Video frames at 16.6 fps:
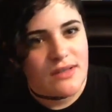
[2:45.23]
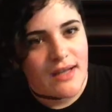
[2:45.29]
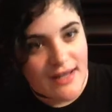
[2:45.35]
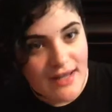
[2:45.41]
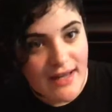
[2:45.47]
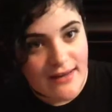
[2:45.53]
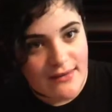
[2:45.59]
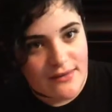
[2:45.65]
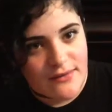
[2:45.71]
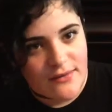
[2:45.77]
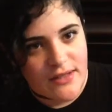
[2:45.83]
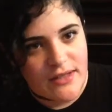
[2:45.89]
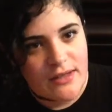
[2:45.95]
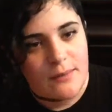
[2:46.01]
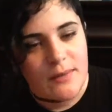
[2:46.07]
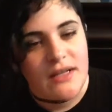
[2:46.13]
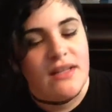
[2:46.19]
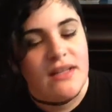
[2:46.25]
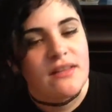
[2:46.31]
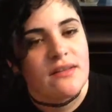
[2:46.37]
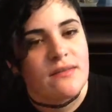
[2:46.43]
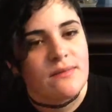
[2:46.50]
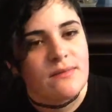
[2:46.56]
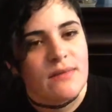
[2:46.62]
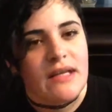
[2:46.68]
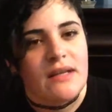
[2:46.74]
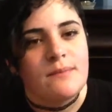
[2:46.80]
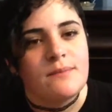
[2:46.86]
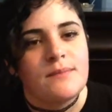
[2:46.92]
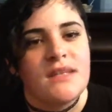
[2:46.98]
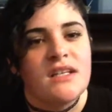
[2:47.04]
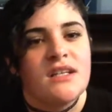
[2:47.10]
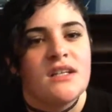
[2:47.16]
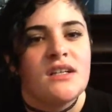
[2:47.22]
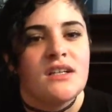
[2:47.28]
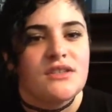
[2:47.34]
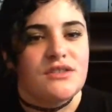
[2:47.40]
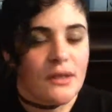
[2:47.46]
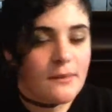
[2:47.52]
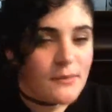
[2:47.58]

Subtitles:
not at the venue, but in the, like, so